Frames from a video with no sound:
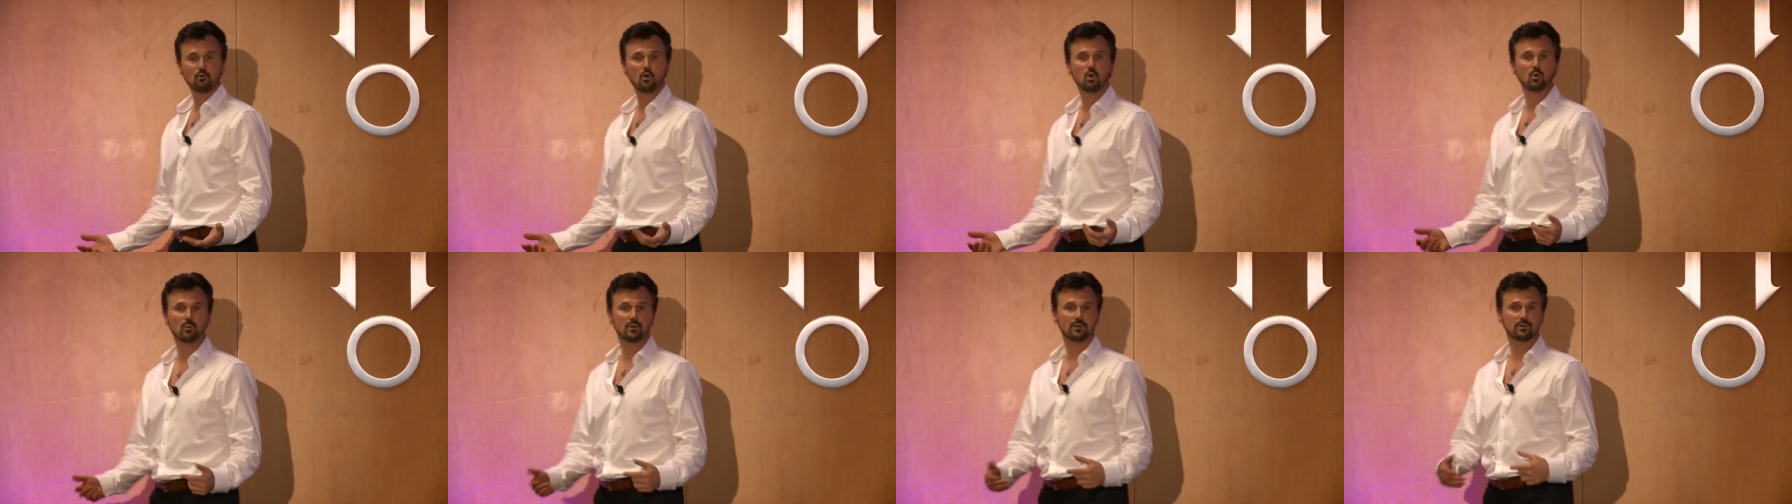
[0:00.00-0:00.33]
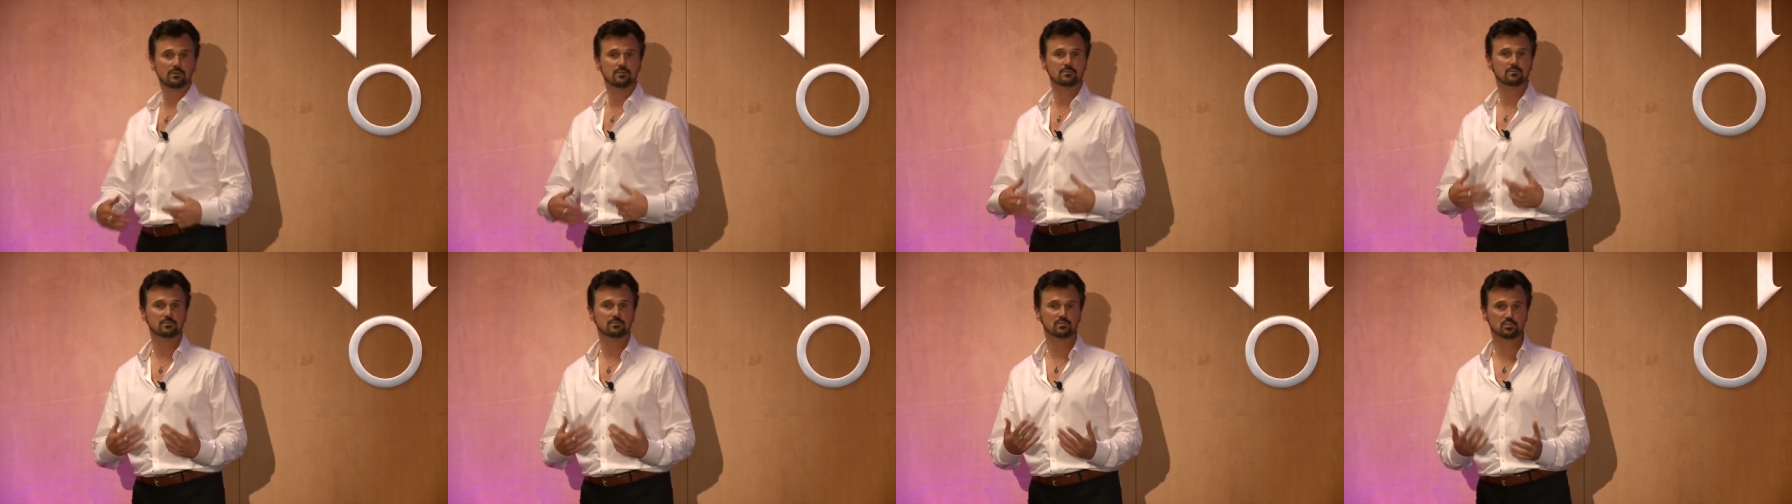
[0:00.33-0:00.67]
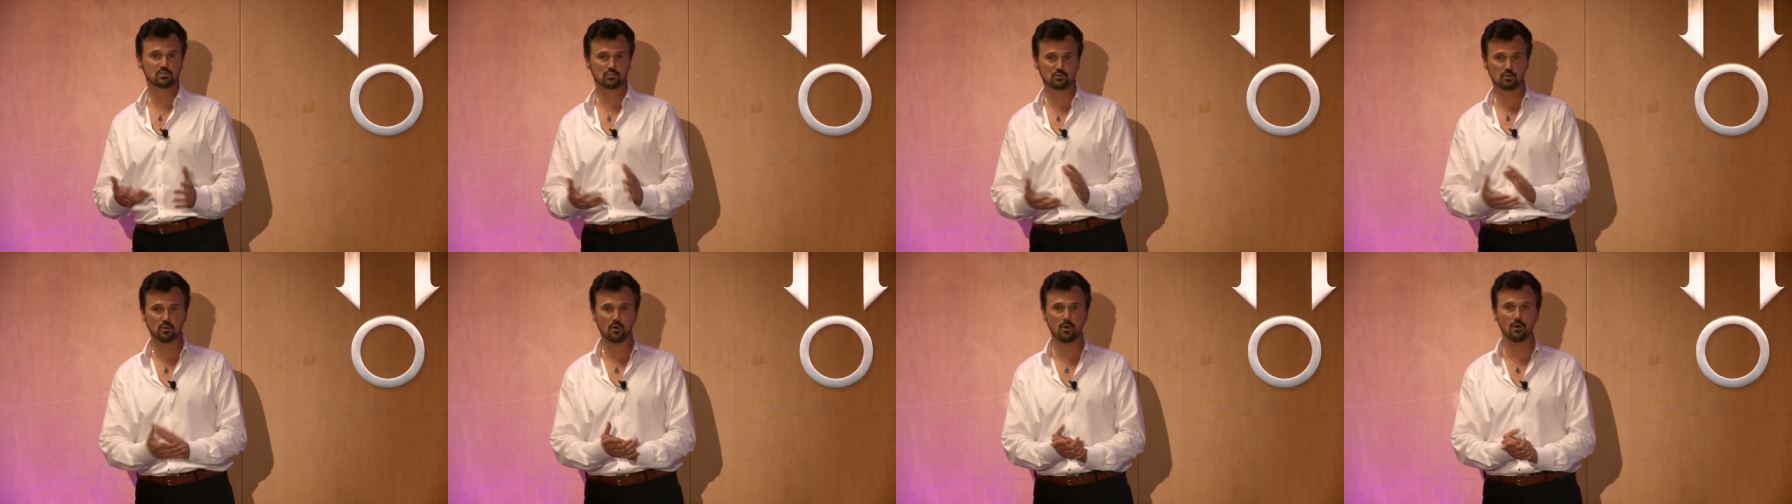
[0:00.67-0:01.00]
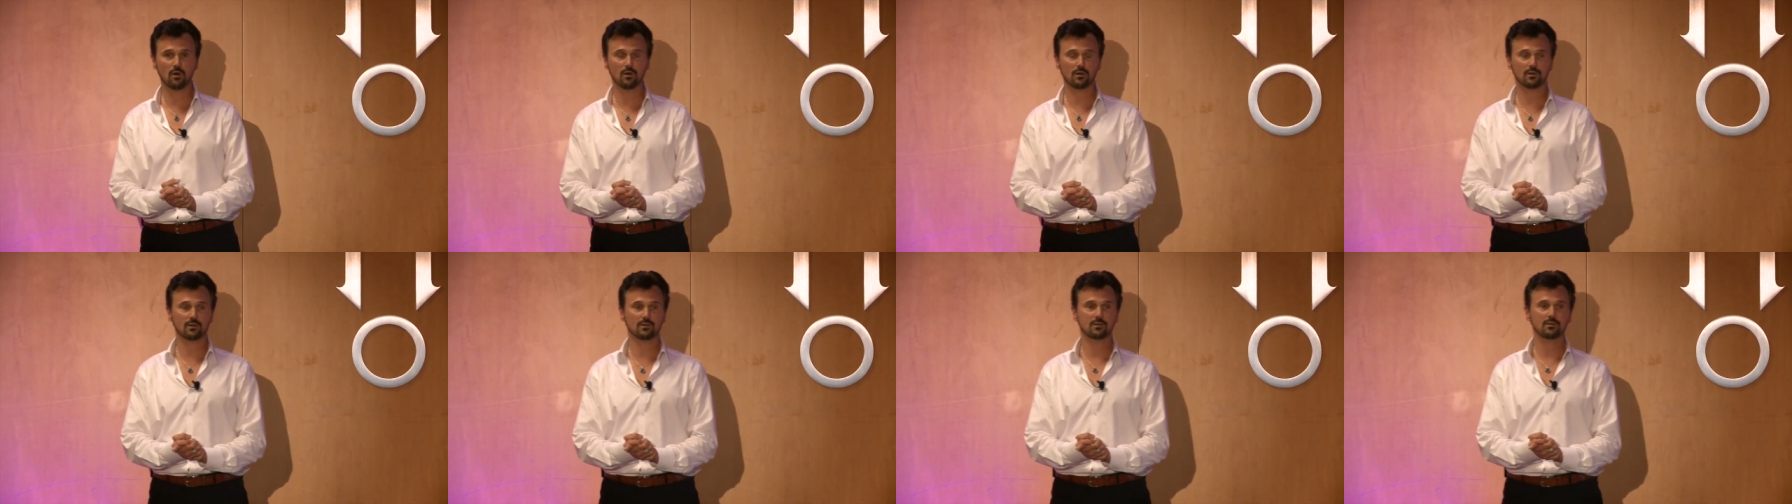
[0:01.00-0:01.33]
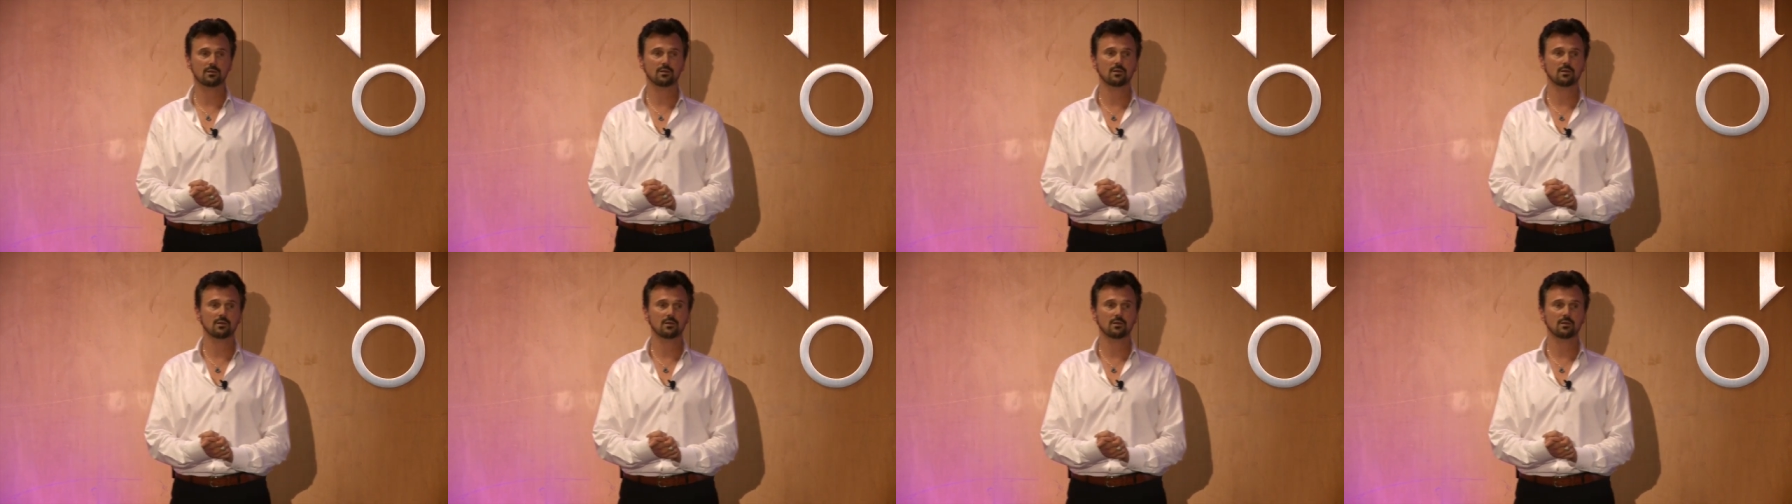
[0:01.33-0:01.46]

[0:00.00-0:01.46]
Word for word: forward, strong.